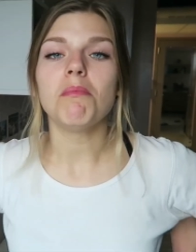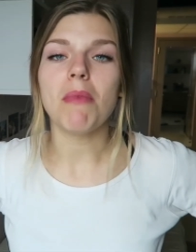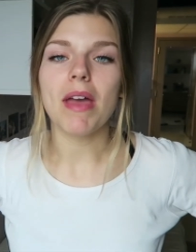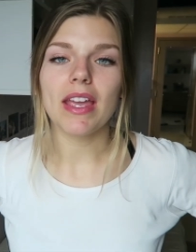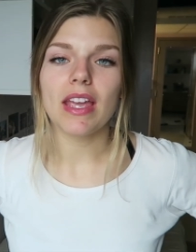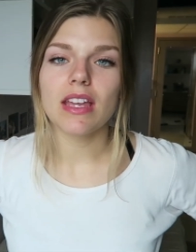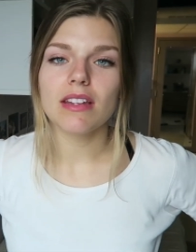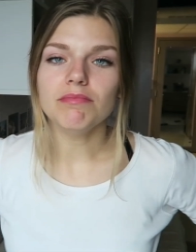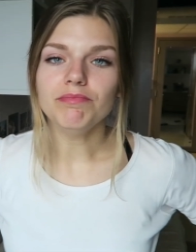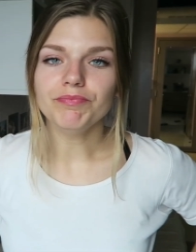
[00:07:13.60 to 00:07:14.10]

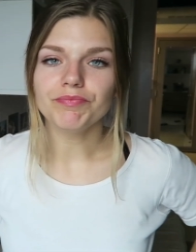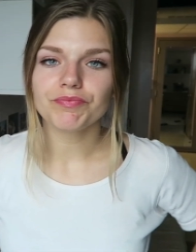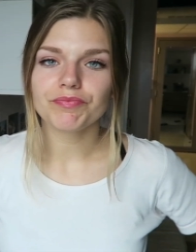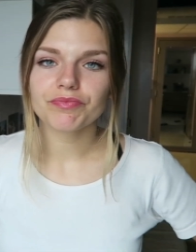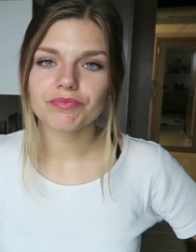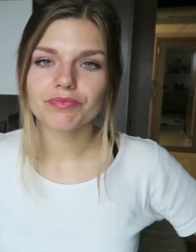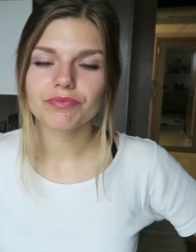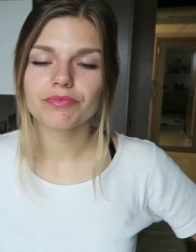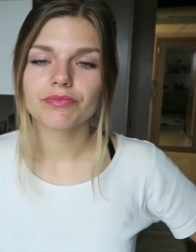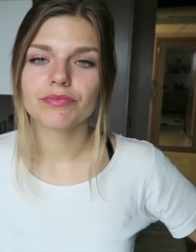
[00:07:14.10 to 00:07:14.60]
Megan,
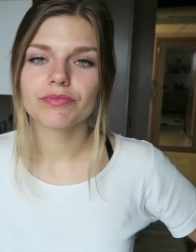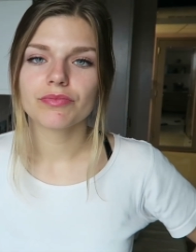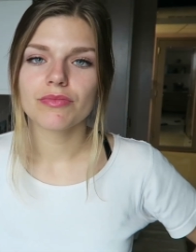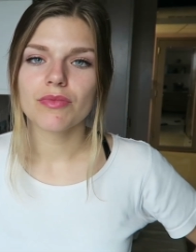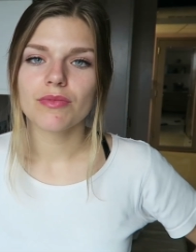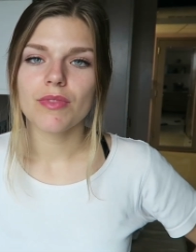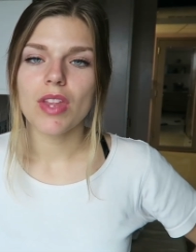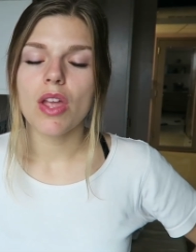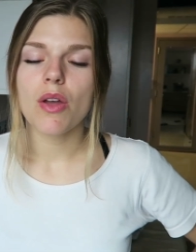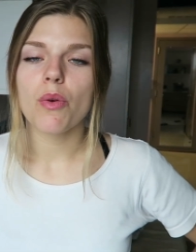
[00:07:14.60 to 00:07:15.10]

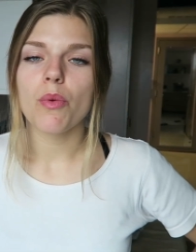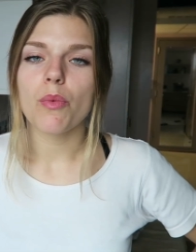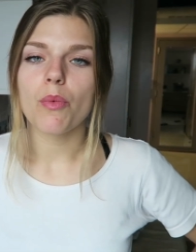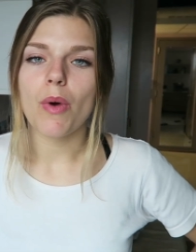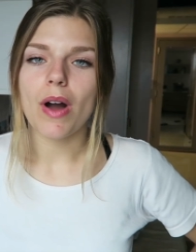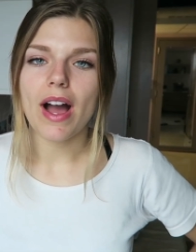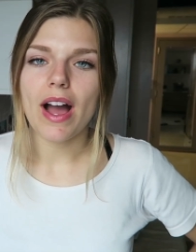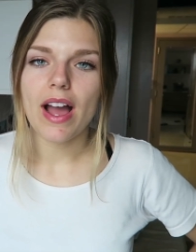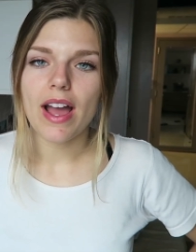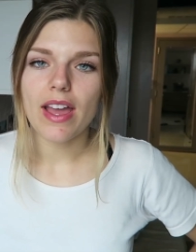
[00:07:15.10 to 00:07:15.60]

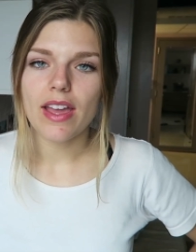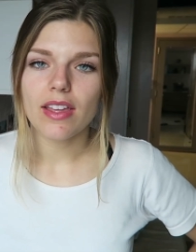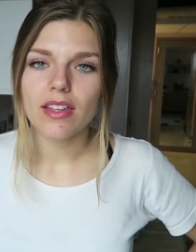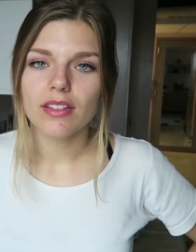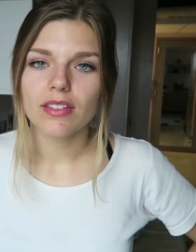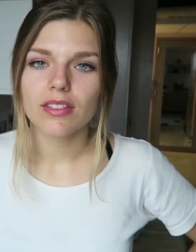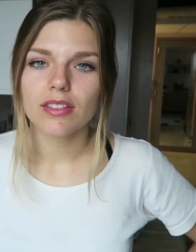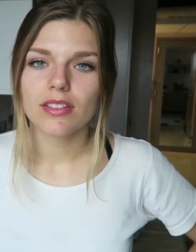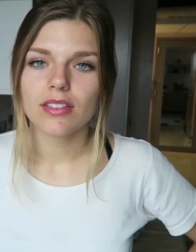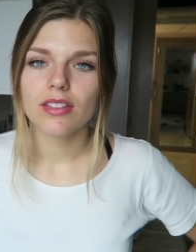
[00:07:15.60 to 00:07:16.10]

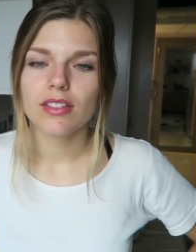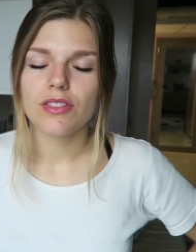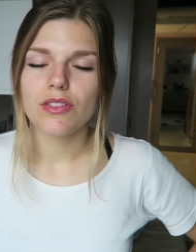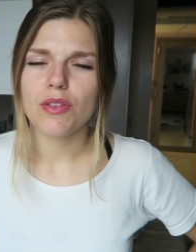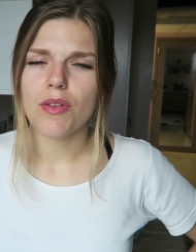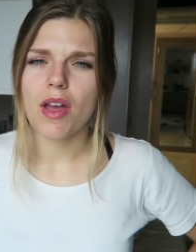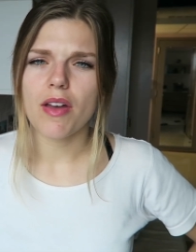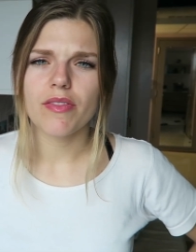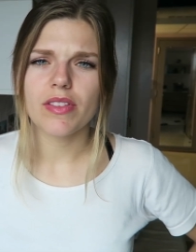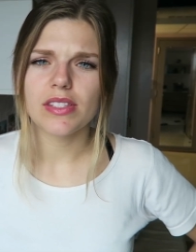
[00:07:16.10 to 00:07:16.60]
why
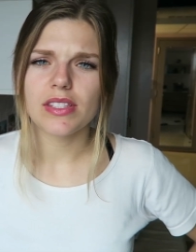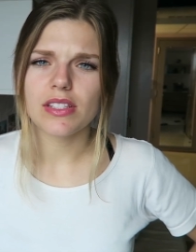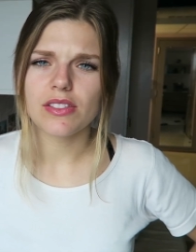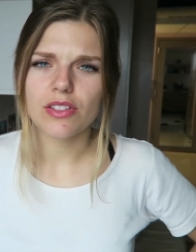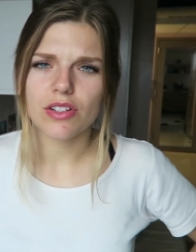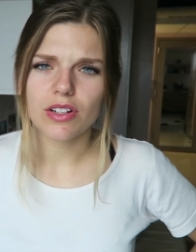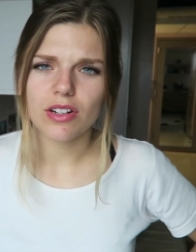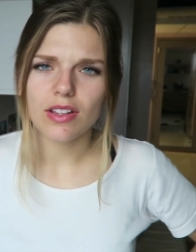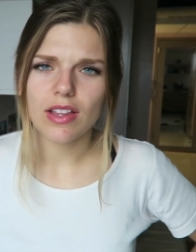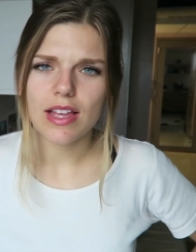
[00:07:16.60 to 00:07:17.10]
do you have this
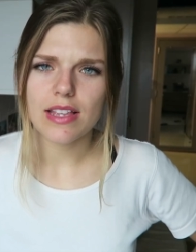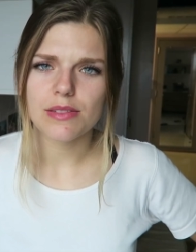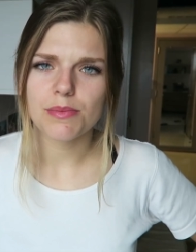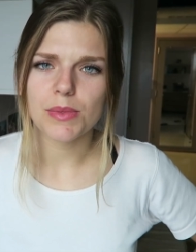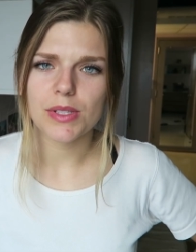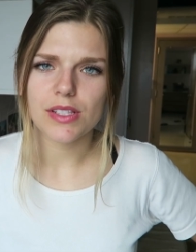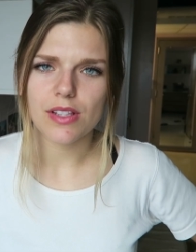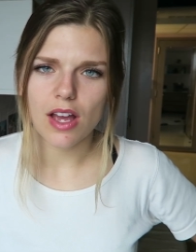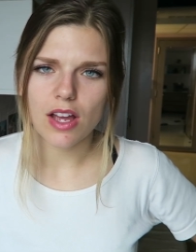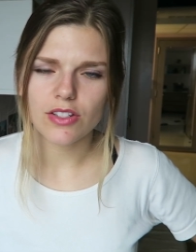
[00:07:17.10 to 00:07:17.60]
internalized
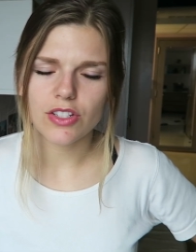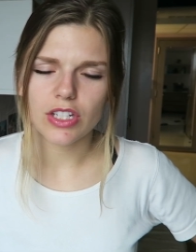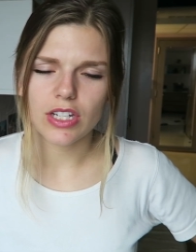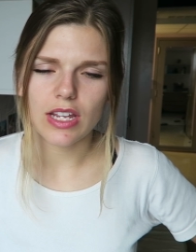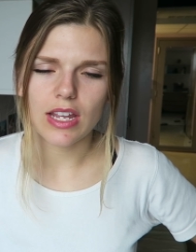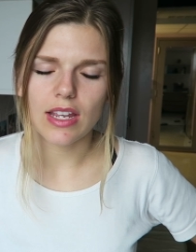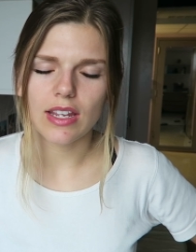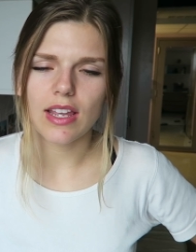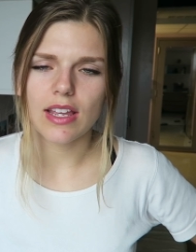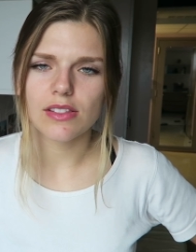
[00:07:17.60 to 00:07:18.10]

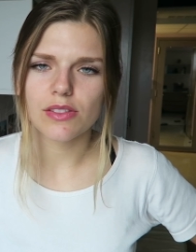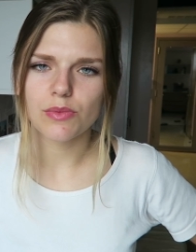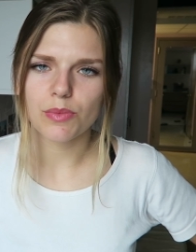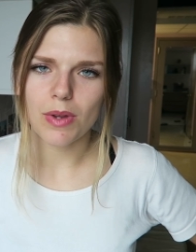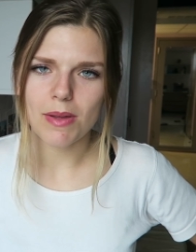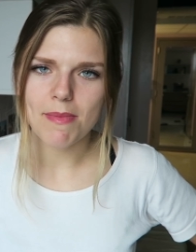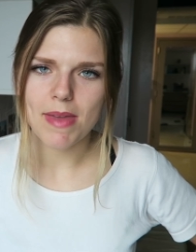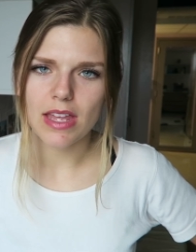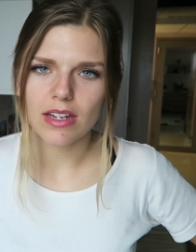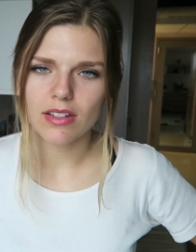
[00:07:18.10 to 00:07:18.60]
misogyny against
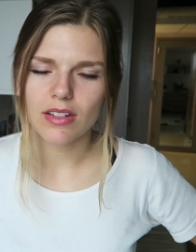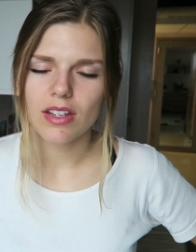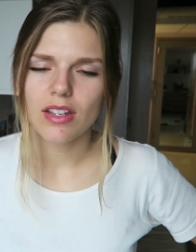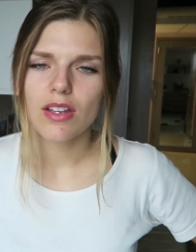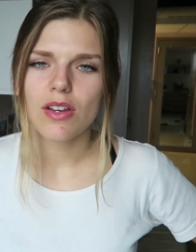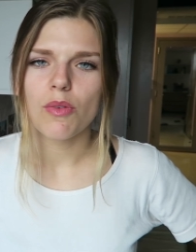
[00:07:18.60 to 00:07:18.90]
women?